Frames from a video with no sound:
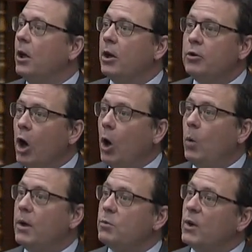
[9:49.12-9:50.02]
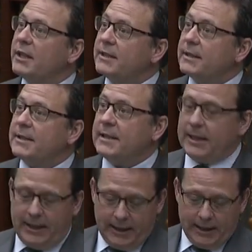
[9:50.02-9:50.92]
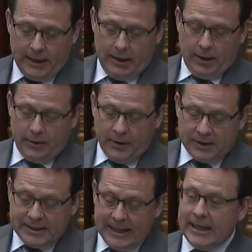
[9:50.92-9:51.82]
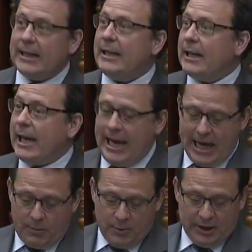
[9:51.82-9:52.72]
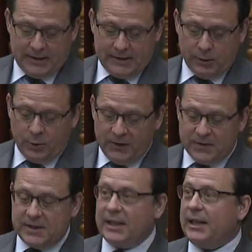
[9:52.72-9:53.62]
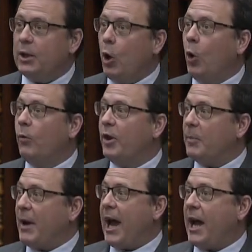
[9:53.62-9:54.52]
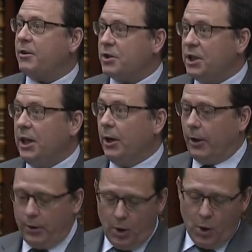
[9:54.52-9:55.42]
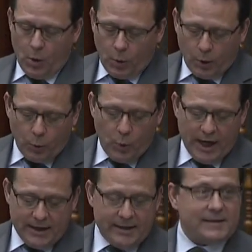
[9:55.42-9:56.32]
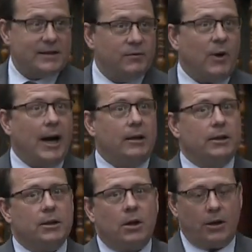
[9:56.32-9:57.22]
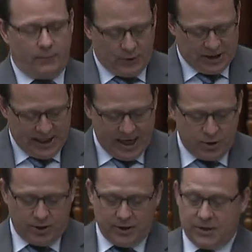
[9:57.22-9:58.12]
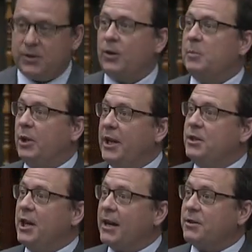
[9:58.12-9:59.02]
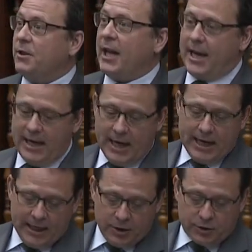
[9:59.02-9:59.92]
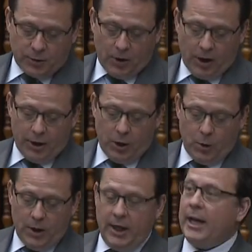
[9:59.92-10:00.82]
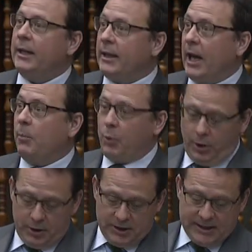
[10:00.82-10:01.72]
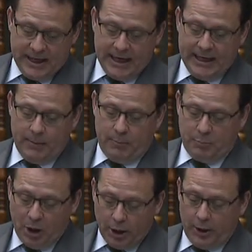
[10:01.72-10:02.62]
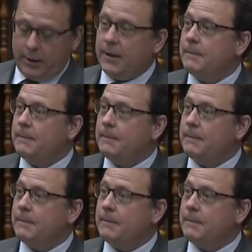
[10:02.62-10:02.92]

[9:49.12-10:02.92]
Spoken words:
No one wants to see the tent encampments that we've seen over the past year or witnessed the violent confrontation that took place yesterday in Toronto at Lamport Stadium Park.